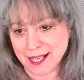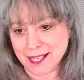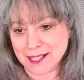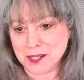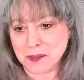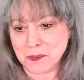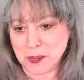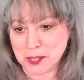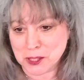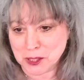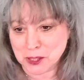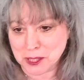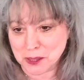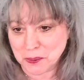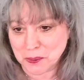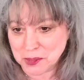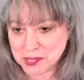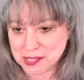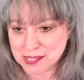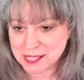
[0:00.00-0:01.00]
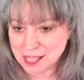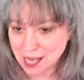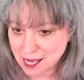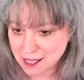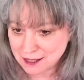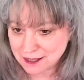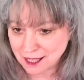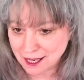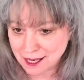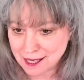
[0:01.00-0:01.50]
especially with
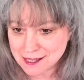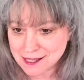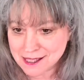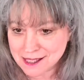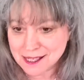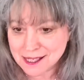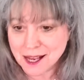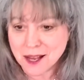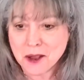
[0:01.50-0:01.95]
style dots.